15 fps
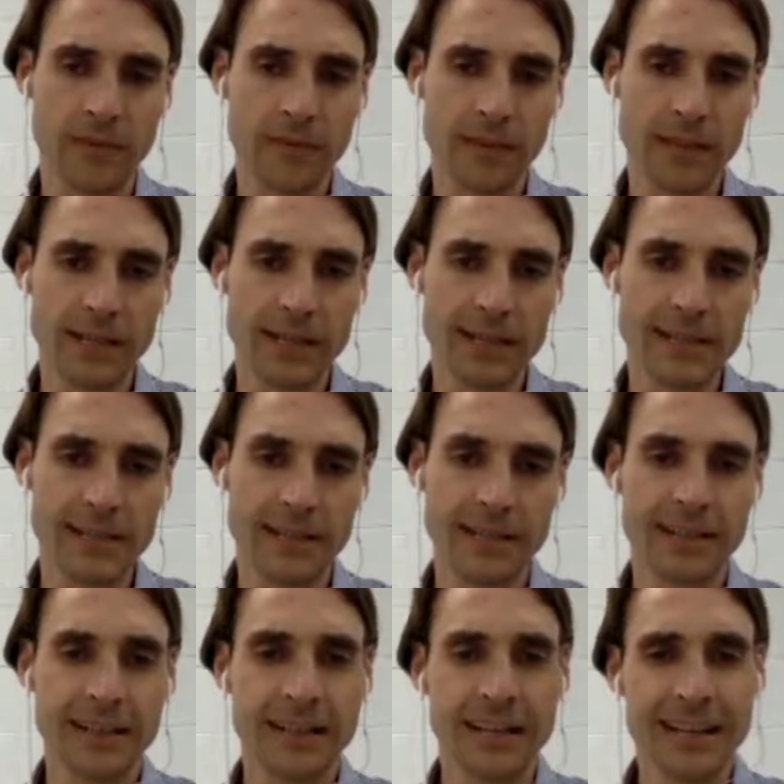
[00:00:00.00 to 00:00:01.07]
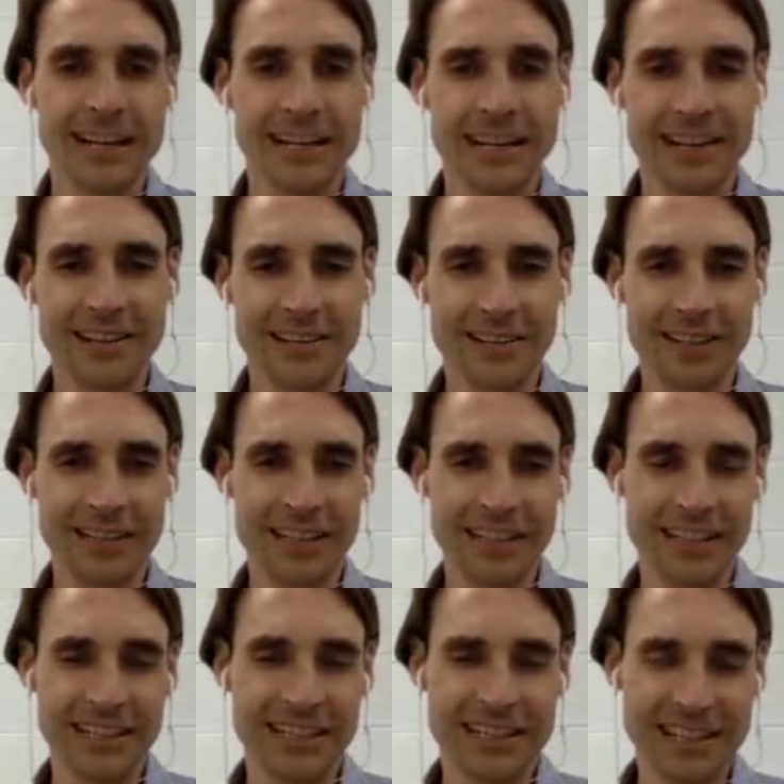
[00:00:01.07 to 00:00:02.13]
Fantastic. Now,
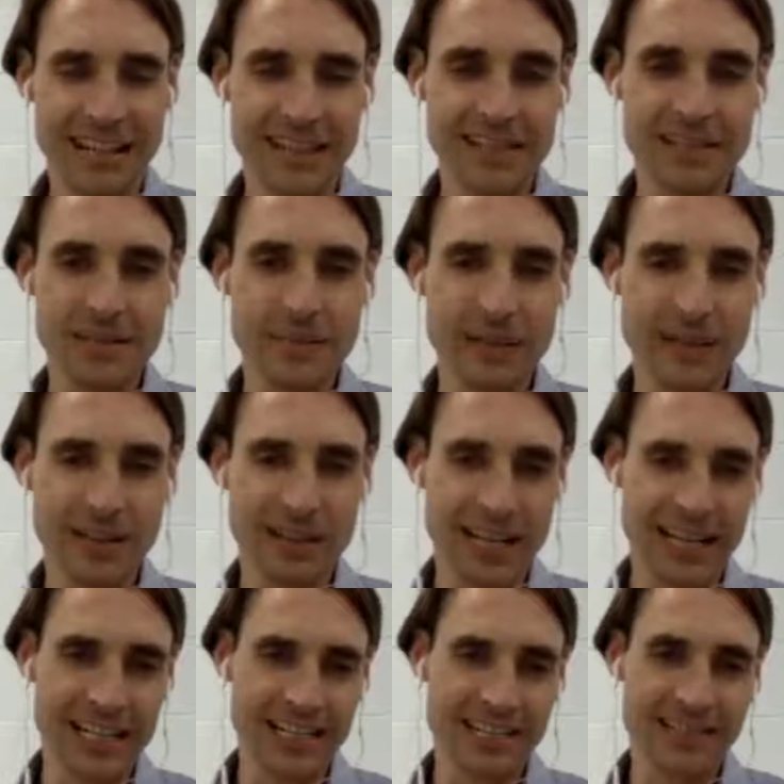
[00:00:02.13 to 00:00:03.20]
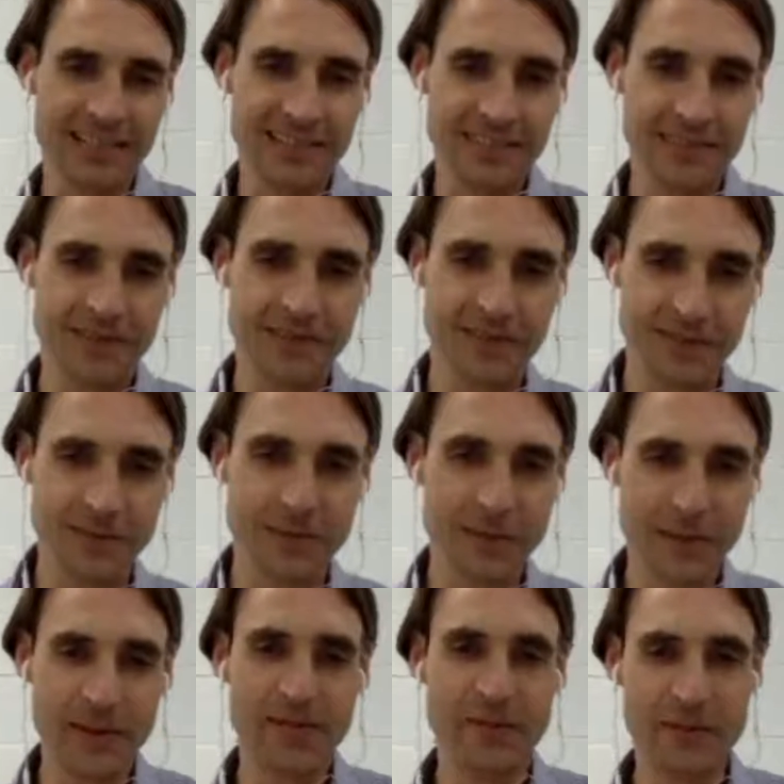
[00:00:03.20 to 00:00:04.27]
it sounds to me like
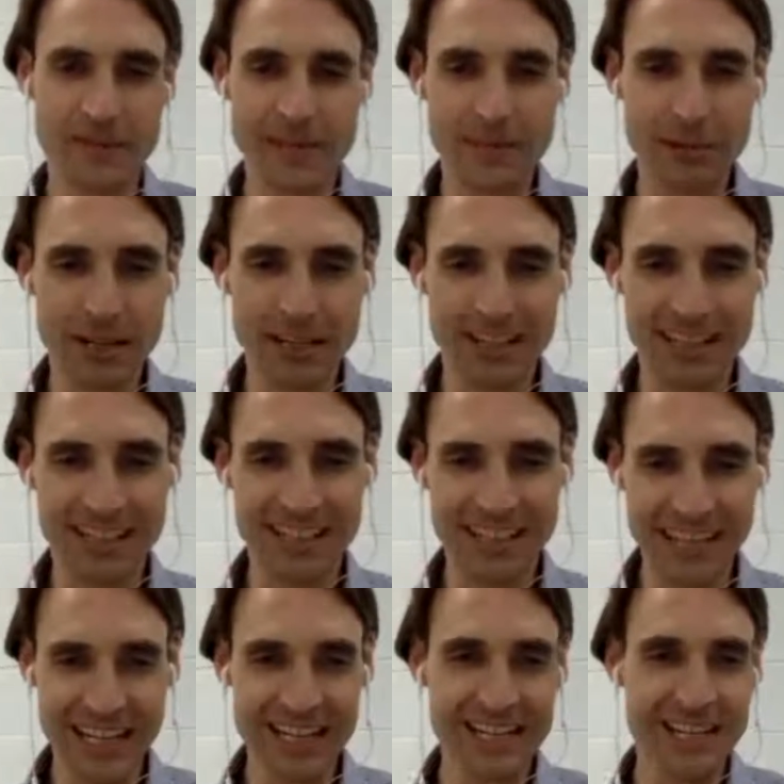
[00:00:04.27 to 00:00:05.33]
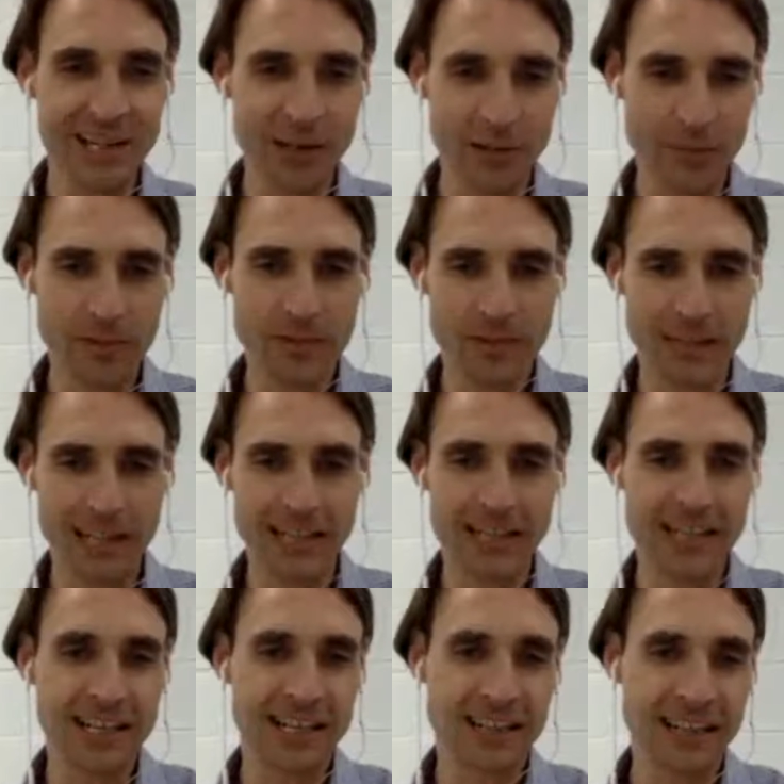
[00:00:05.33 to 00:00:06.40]
if someone needs help, then
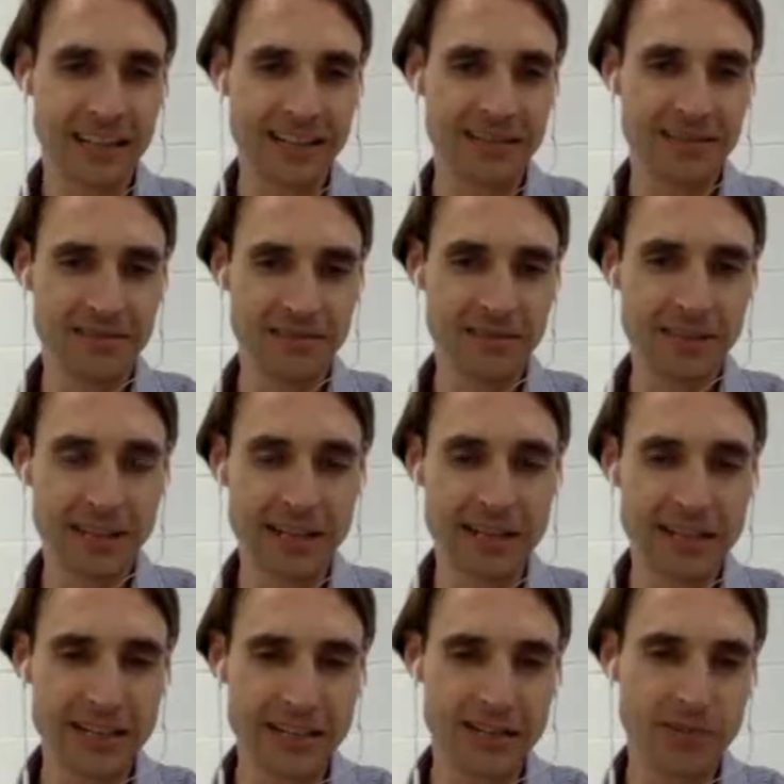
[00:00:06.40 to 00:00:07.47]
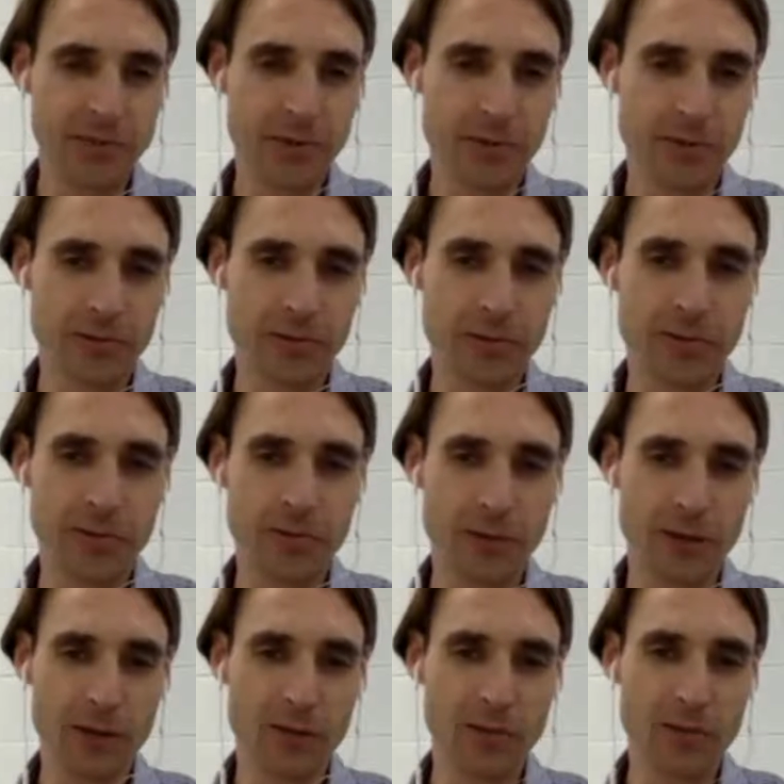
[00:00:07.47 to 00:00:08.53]
they'd need to work with you
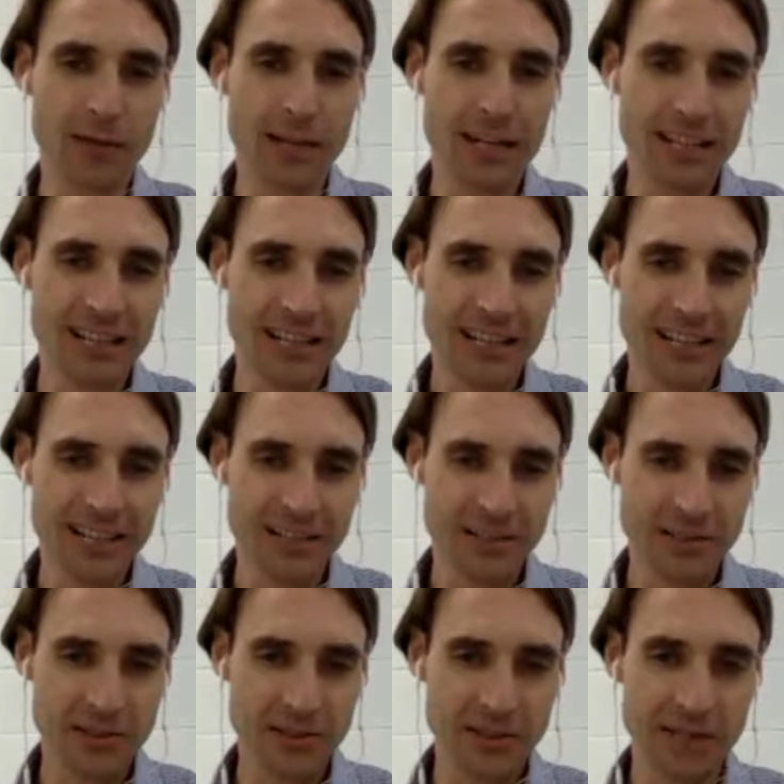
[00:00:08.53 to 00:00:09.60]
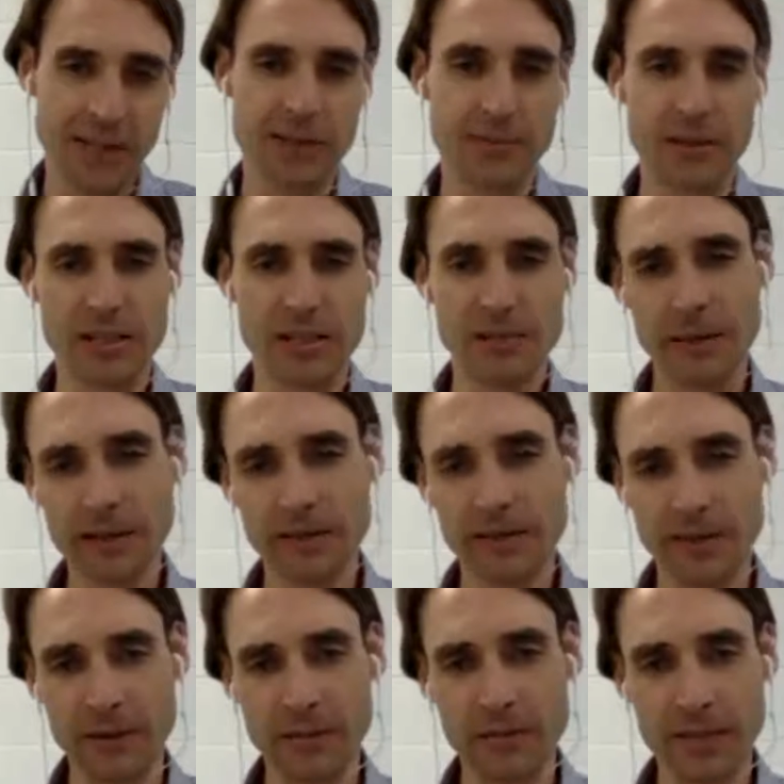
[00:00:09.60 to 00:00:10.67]
one-on-one to get the most
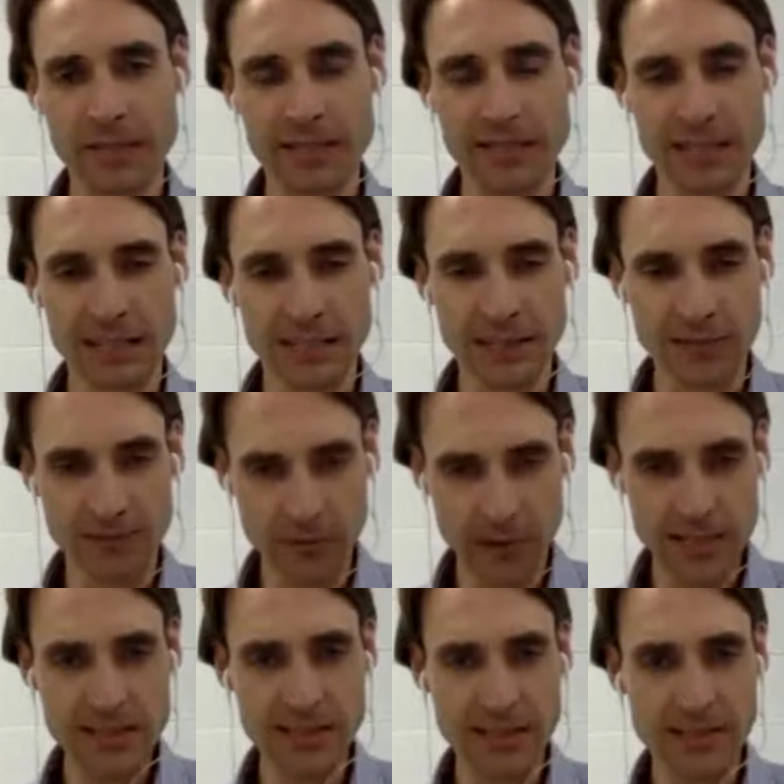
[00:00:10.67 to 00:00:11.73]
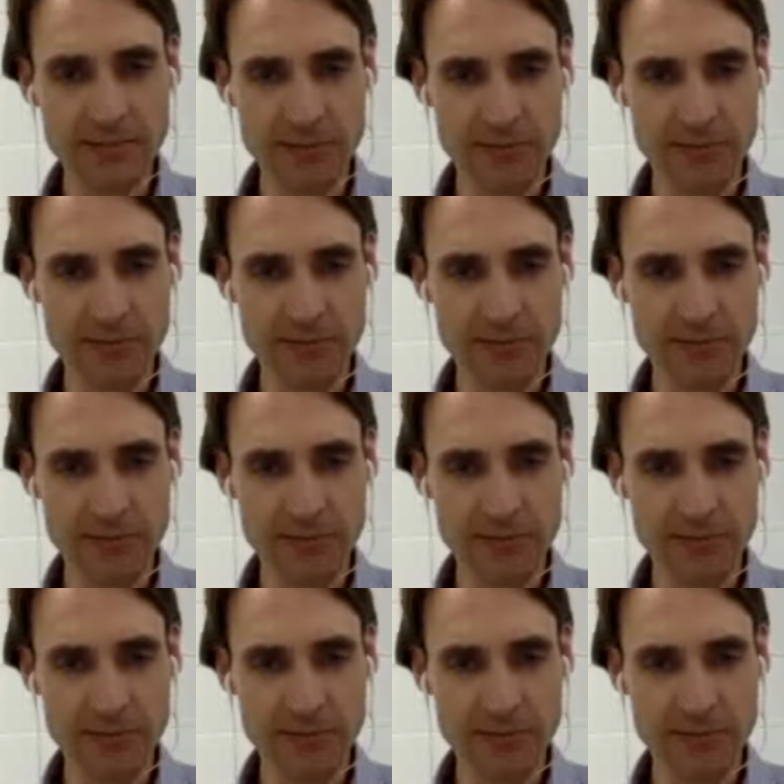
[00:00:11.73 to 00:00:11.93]
benefit. But you've recently